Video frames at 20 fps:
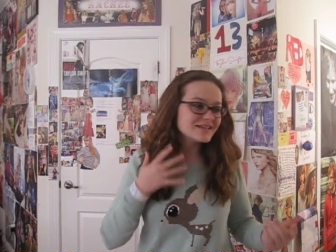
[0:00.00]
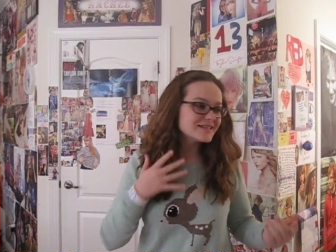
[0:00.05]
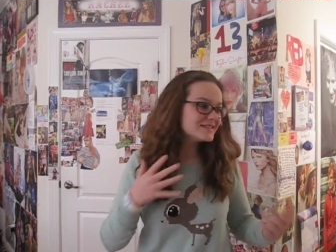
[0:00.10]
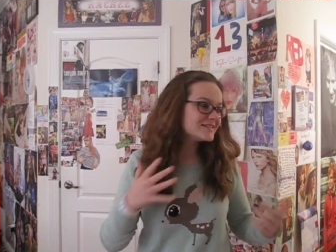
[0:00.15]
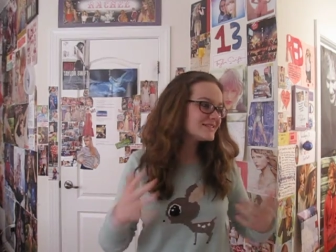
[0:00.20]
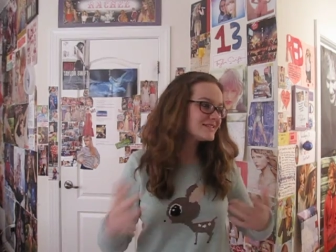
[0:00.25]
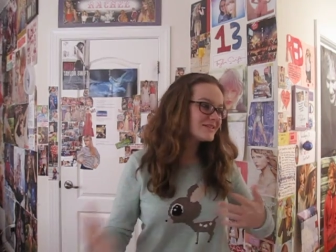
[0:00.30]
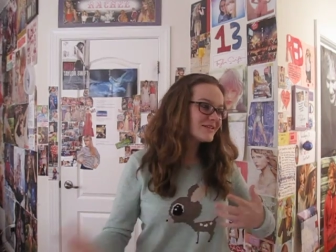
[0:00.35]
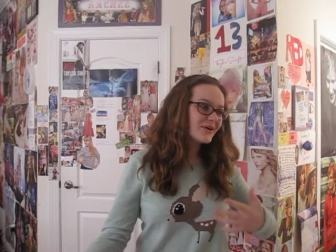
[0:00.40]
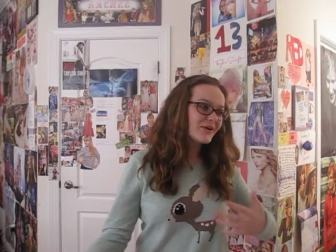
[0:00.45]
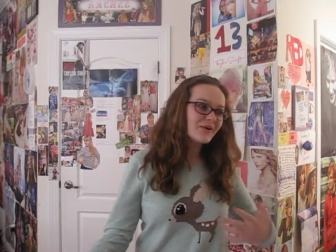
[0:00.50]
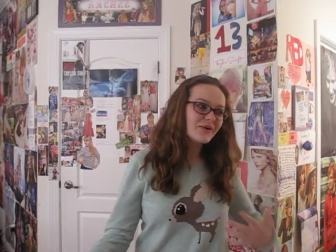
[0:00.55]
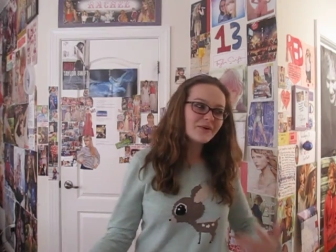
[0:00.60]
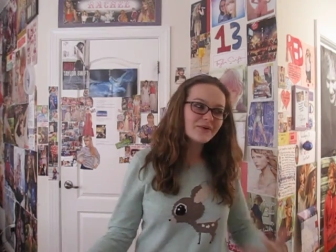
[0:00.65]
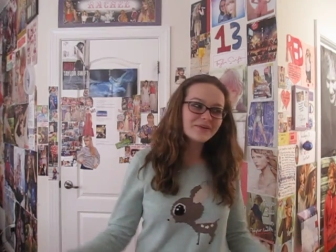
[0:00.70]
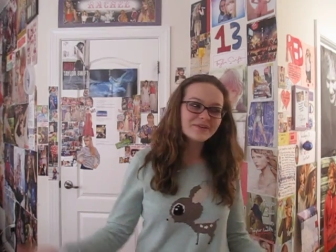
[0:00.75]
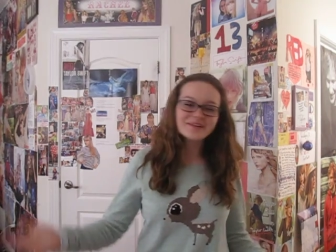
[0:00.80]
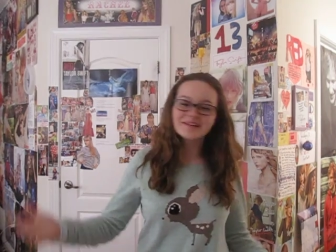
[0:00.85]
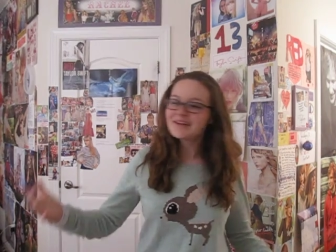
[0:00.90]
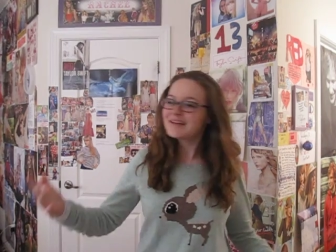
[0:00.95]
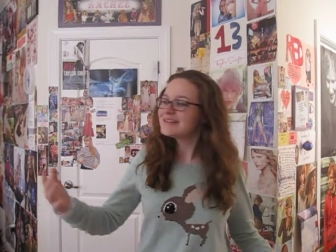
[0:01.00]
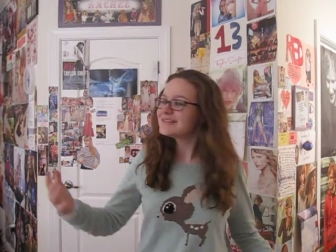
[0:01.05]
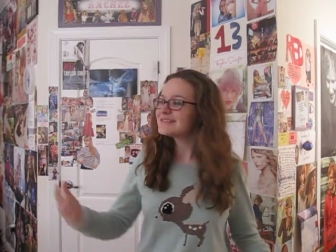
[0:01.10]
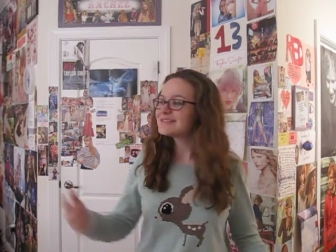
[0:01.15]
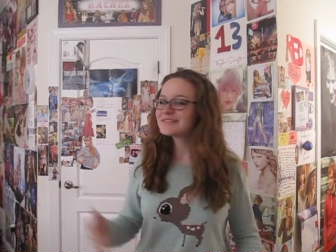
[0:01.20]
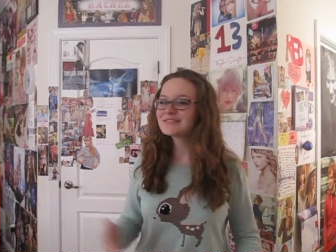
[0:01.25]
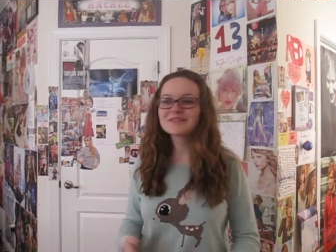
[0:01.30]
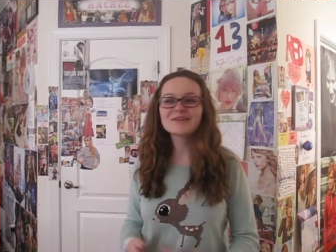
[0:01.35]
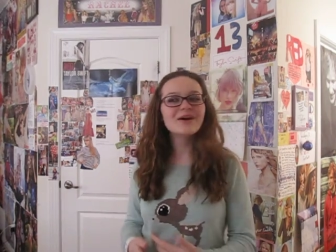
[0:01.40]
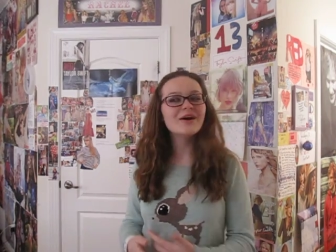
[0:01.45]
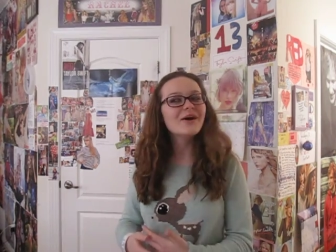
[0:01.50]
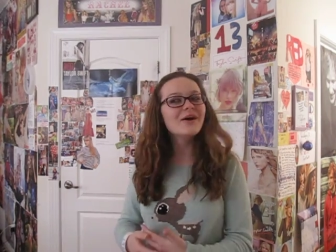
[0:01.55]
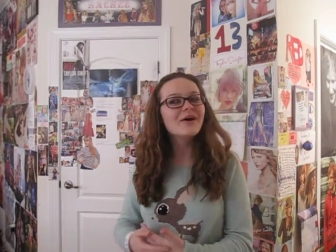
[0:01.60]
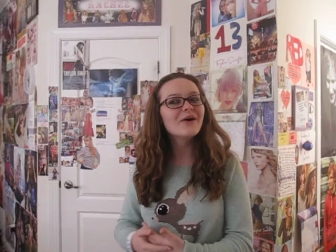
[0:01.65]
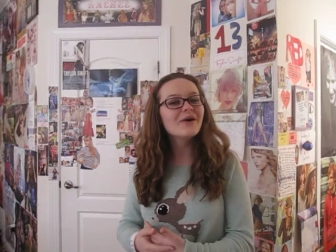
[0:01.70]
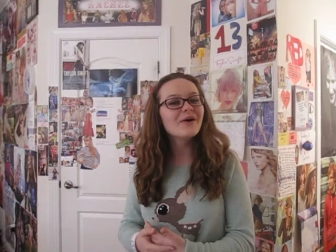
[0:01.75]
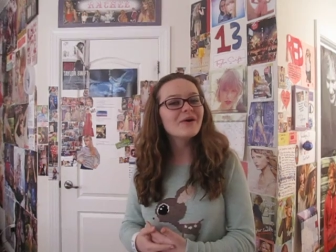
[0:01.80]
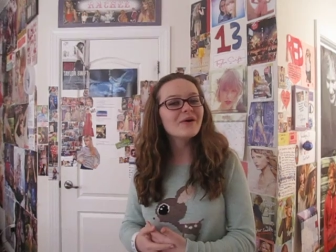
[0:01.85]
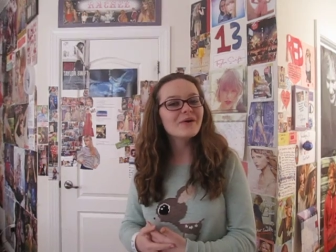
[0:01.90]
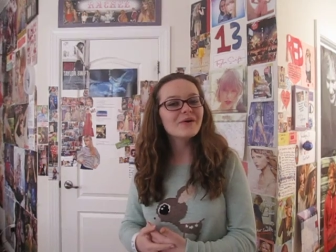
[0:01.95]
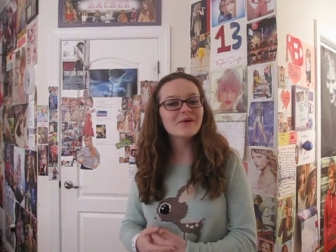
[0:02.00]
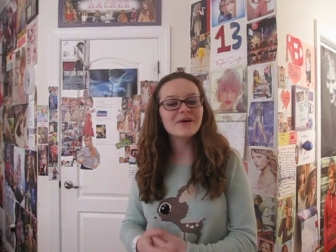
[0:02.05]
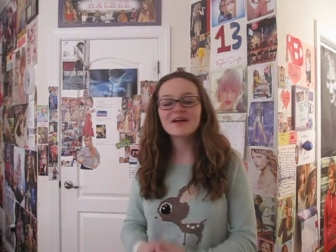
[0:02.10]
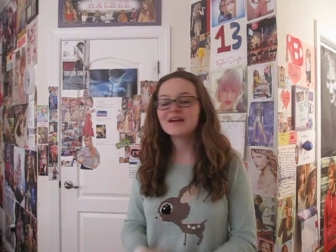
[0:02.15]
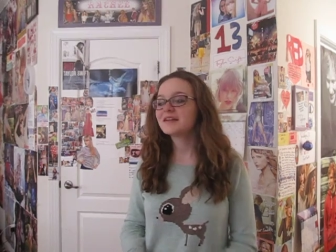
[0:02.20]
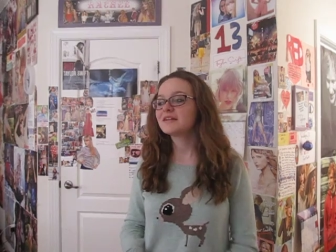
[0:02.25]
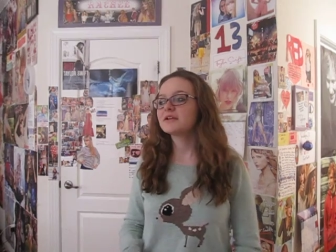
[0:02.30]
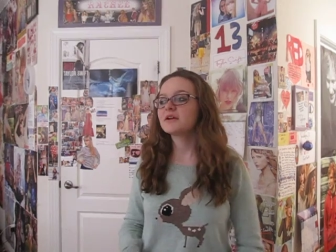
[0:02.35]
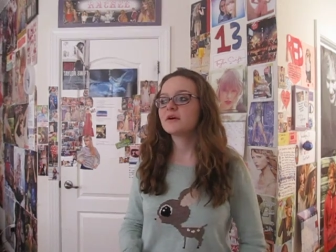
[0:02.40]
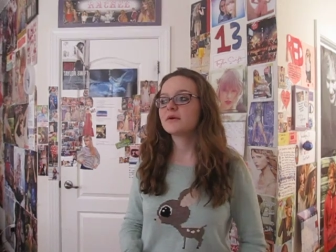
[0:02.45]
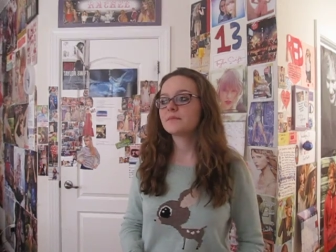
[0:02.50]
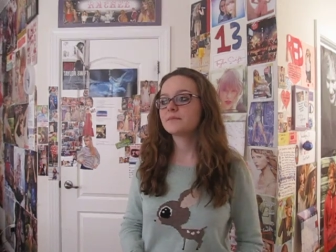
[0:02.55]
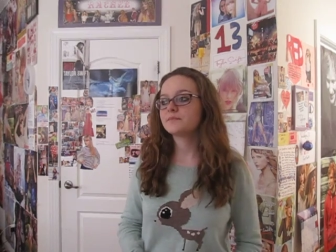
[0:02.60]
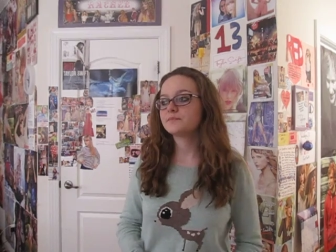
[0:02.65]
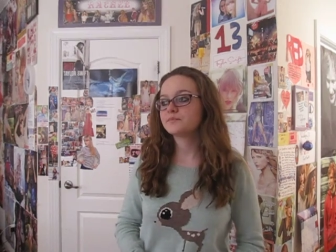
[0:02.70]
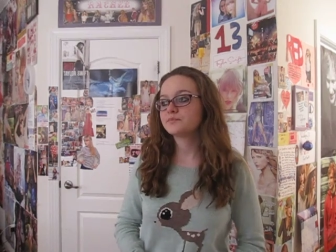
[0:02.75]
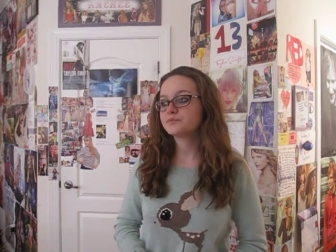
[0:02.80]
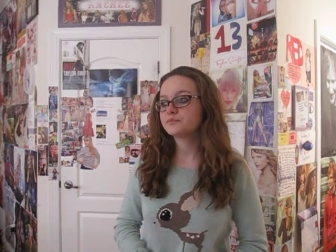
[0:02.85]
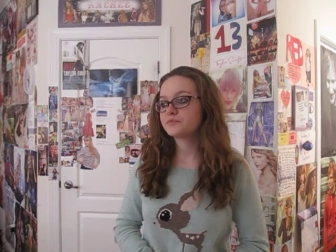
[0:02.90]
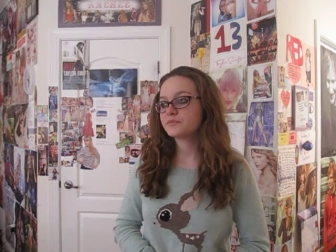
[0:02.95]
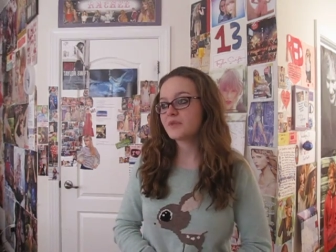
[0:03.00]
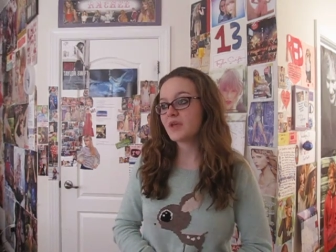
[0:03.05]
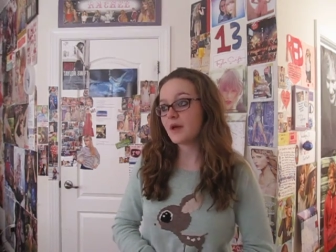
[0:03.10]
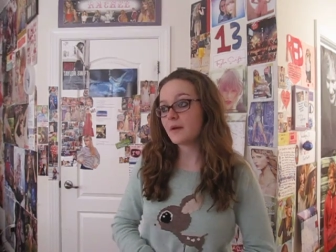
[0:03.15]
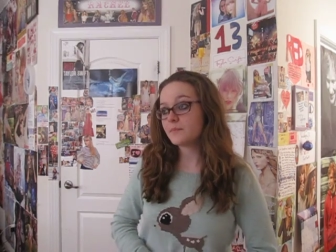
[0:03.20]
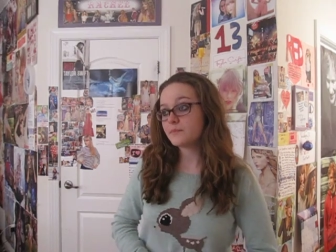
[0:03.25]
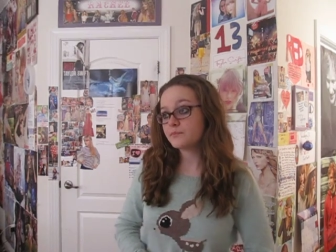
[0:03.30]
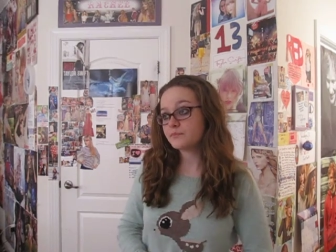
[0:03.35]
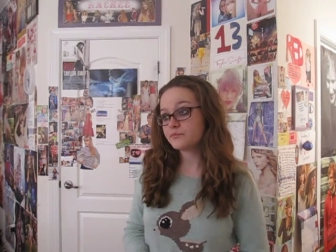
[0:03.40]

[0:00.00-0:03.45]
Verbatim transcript: So let's go. And um, yeah.